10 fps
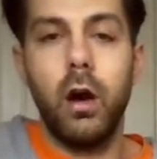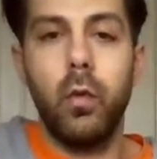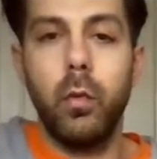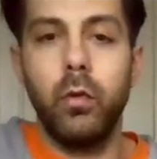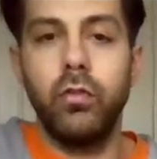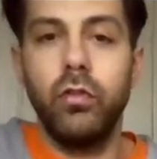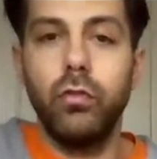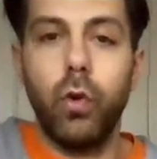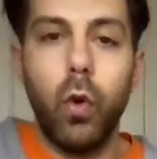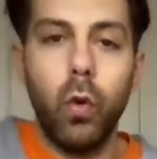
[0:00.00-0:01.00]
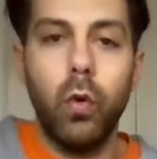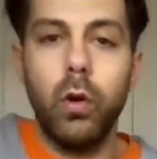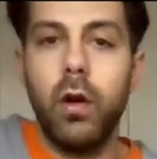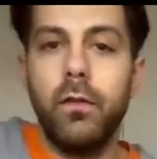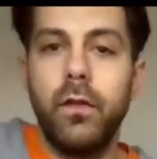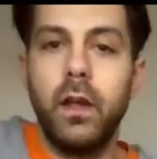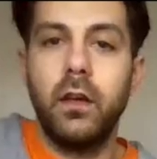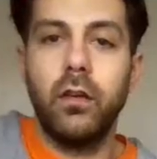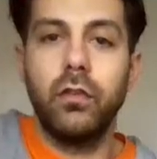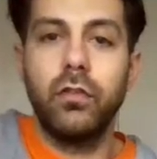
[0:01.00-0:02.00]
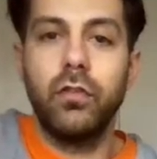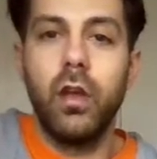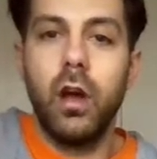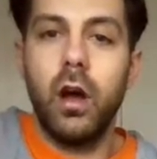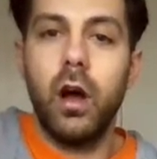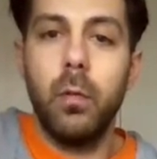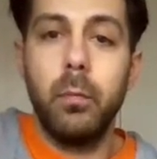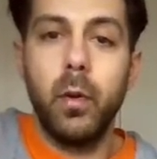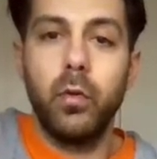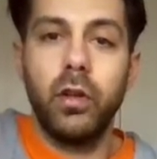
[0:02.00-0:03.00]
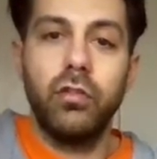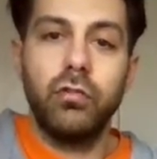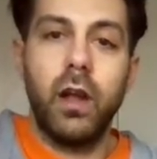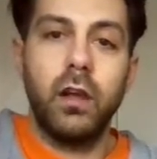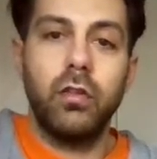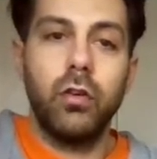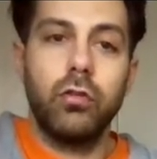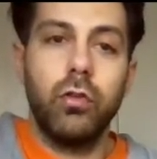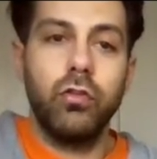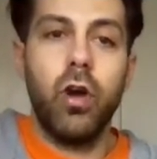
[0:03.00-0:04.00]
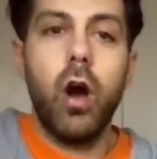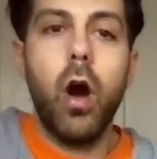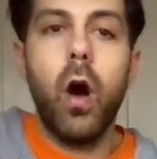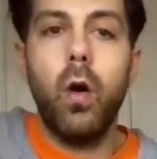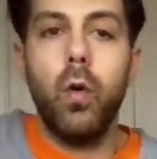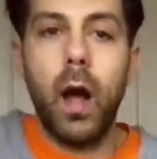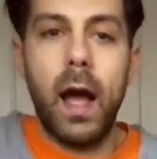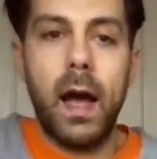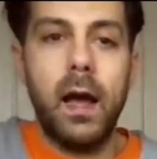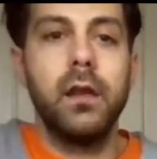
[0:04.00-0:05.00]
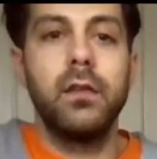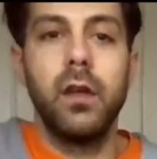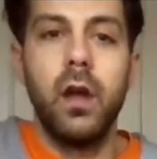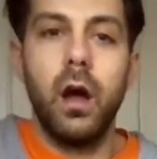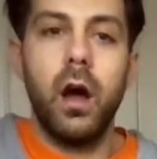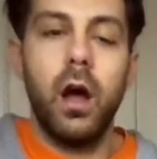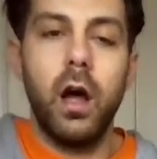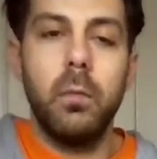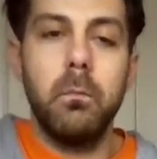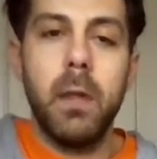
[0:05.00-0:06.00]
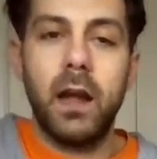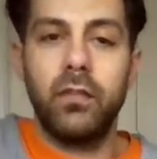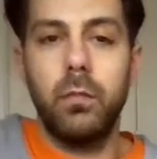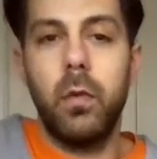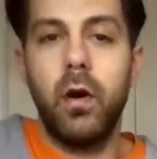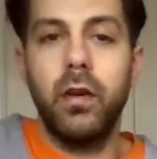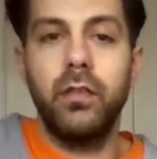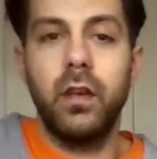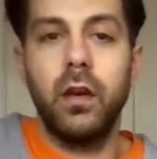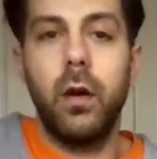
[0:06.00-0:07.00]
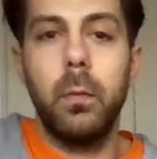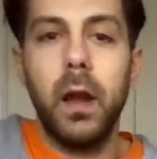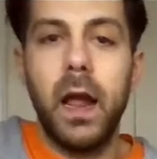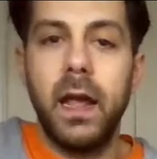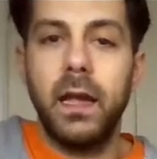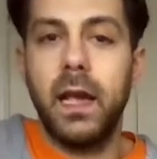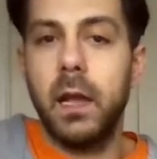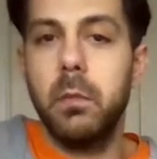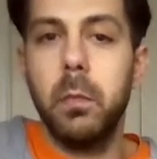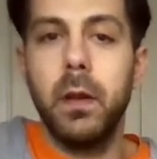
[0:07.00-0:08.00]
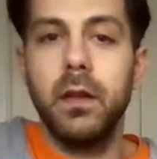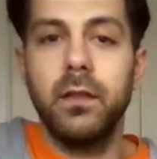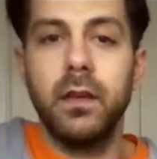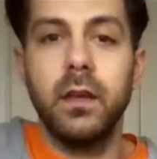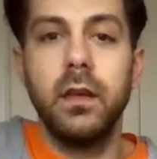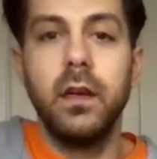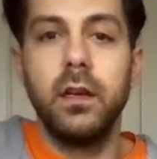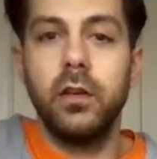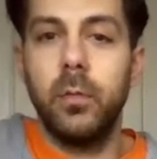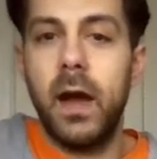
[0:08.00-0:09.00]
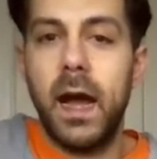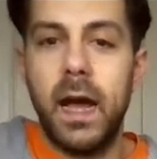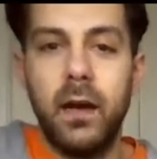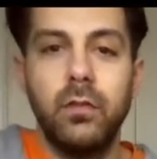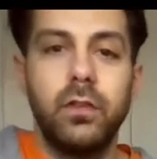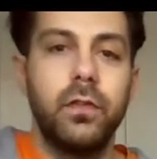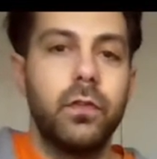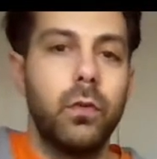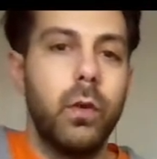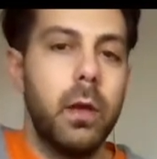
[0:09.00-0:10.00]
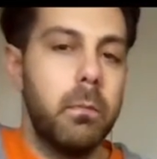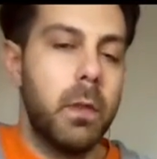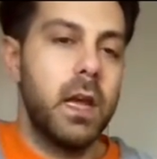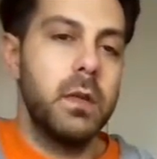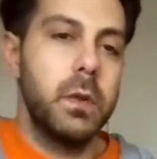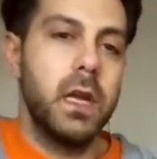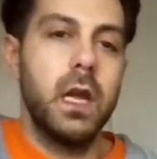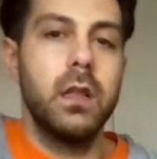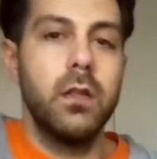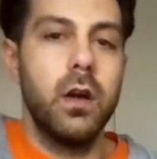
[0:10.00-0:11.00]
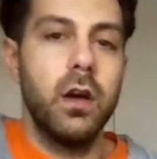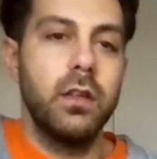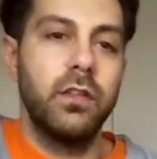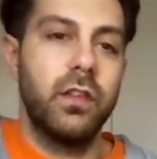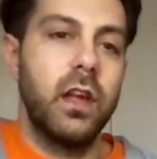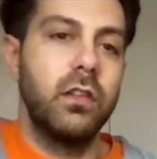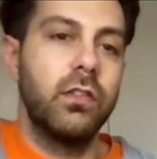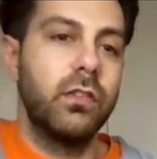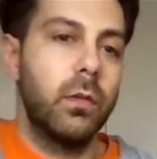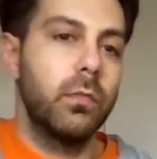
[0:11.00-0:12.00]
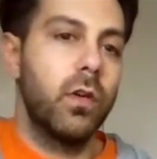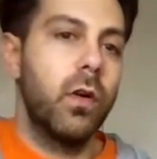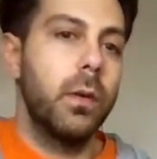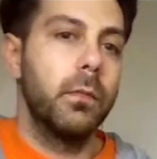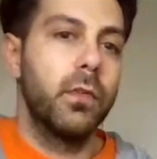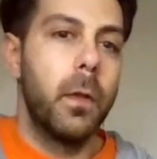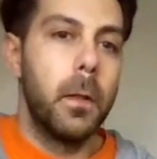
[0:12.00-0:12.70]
We want to use all our fingers, building strength across our whole hand, and maximising our playing capability, no matter how difficult it may be in the early stages sometimes.